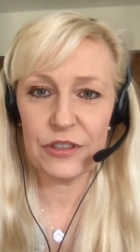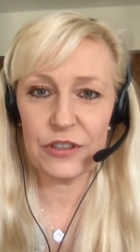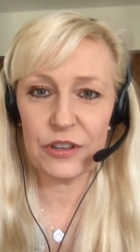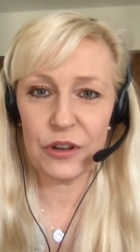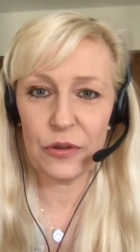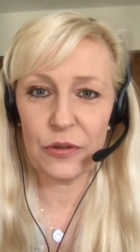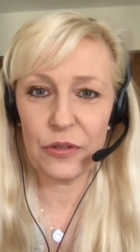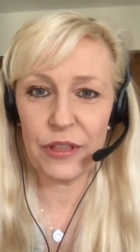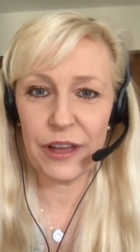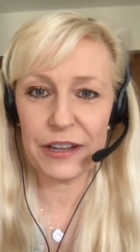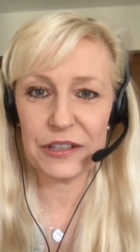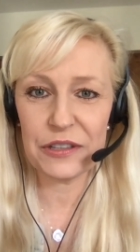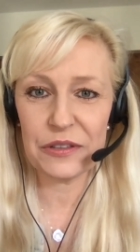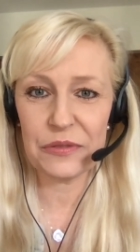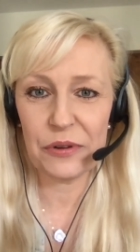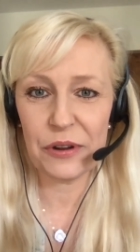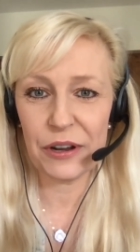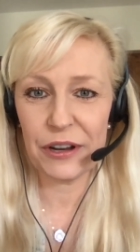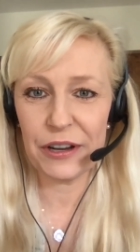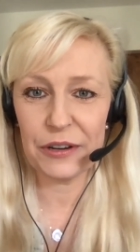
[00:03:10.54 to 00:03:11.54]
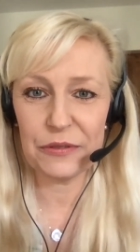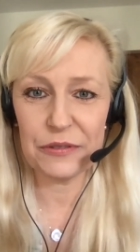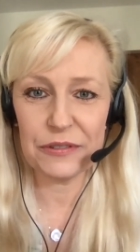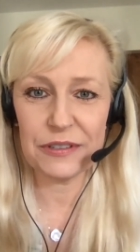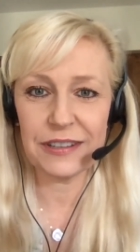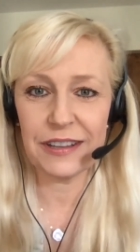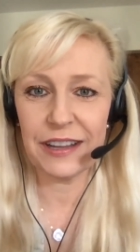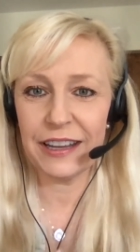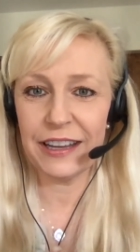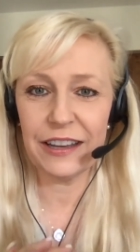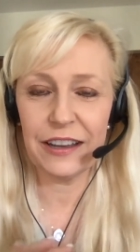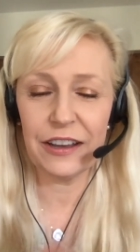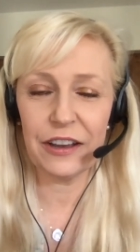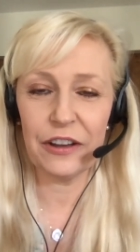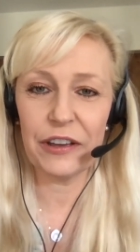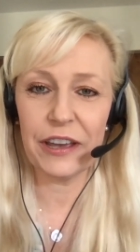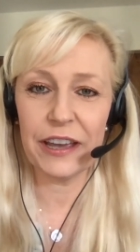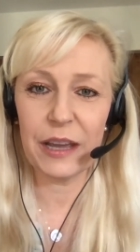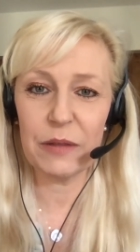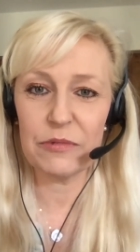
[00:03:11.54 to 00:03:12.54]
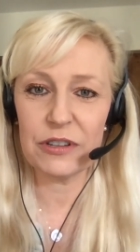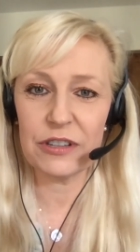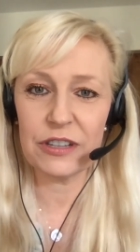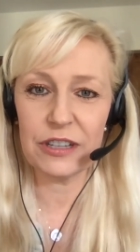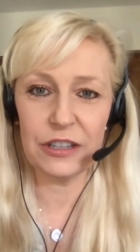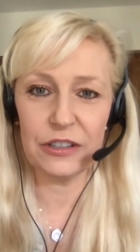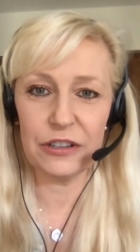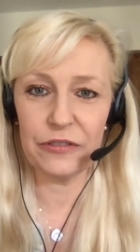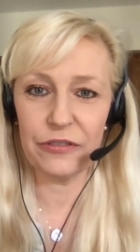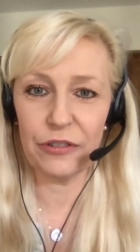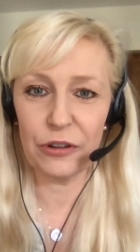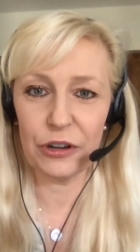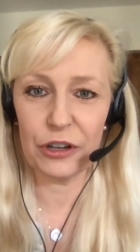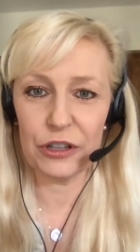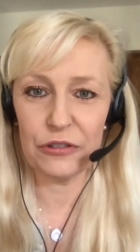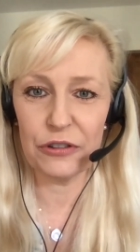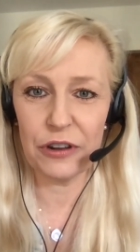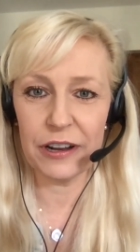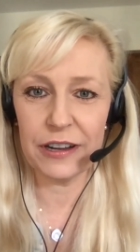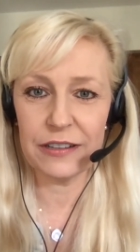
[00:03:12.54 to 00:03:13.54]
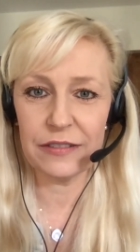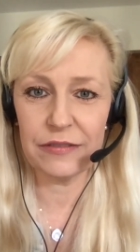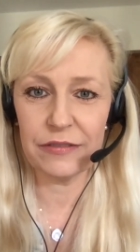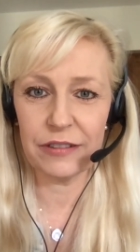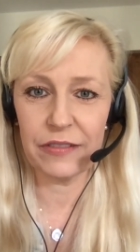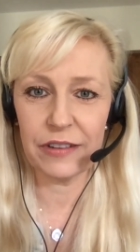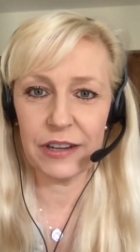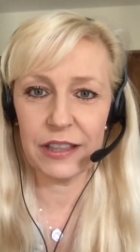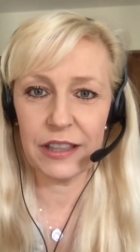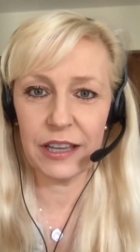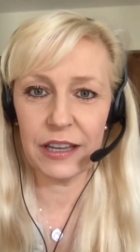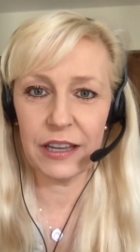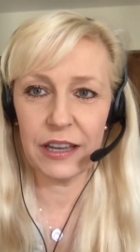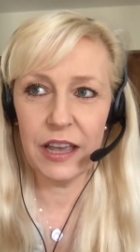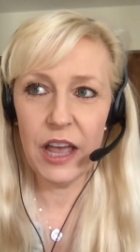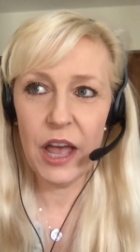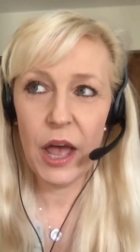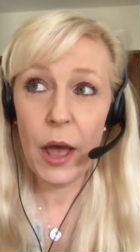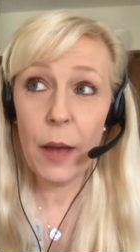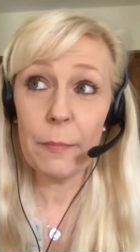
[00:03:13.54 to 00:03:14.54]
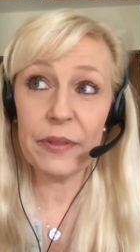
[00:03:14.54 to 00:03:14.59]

So that's why I was like, okay, I'm just going to defer to you guys for everything.